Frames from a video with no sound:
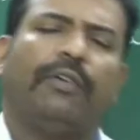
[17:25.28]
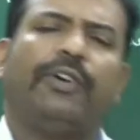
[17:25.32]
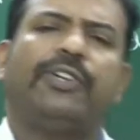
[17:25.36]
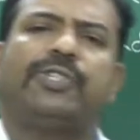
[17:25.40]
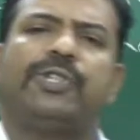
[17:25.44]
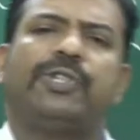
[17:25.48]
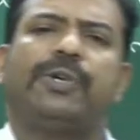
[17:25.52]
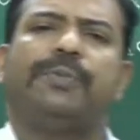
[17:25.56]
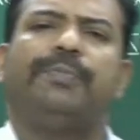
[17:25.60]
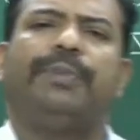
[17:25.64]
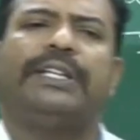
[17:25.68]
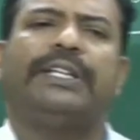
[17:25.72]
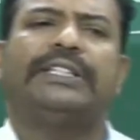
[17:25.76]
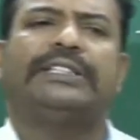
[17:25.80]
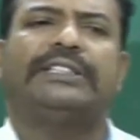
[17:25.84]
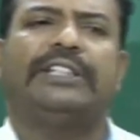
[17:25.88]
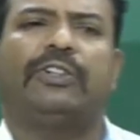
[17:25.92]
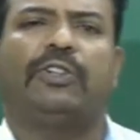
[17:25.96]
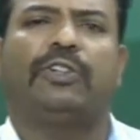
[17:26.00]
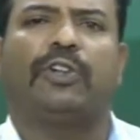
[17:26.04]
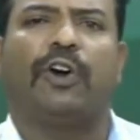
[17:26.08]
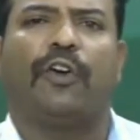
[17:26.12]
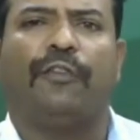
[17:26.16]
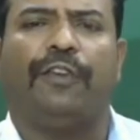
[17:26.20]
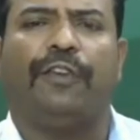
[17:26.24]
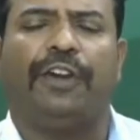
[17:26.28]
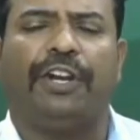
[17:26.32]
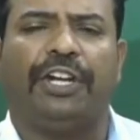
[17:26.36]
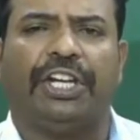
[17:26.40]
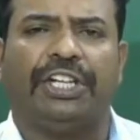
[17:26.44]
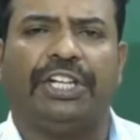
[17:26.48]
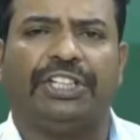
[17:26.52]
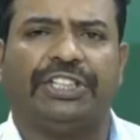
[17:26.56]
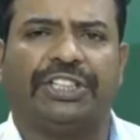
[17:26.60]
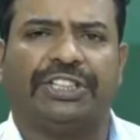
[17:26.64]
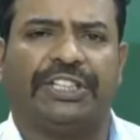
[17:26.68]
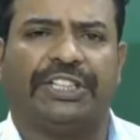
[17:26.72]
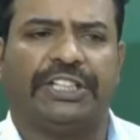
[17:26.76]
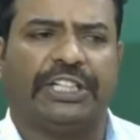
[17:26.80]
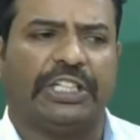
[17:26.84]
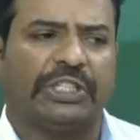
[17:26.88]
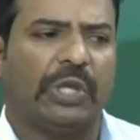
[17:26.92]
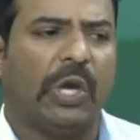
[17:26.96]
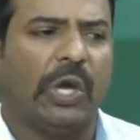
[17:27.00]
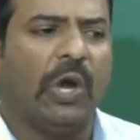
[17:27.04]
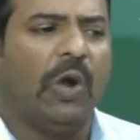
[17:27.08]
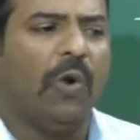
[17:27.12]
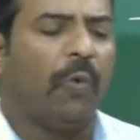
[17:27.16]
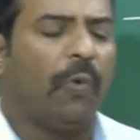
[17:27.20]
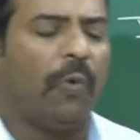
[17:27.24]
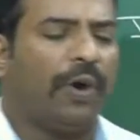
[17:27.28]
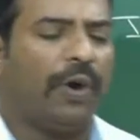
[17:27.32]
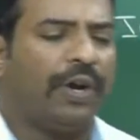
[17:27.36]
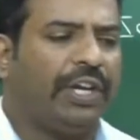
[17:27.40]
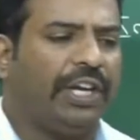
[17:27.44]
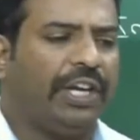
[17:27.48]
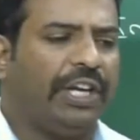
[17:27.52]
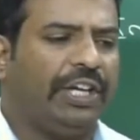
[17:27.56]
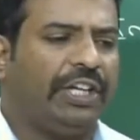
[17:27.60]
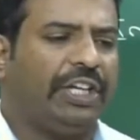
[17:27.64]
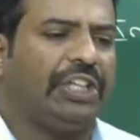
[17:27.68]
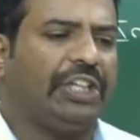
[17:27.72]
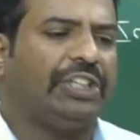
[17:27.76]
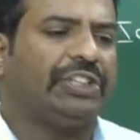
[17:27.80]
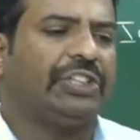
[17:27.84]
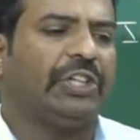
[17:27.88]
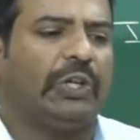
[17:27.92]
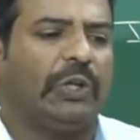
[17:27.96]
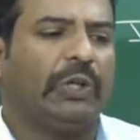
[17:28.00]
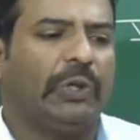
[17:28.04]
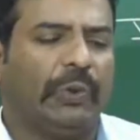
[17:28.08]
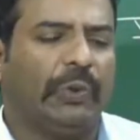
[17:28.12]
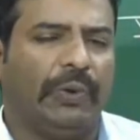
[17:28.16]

now it should be a set of integer. That is 1 integer,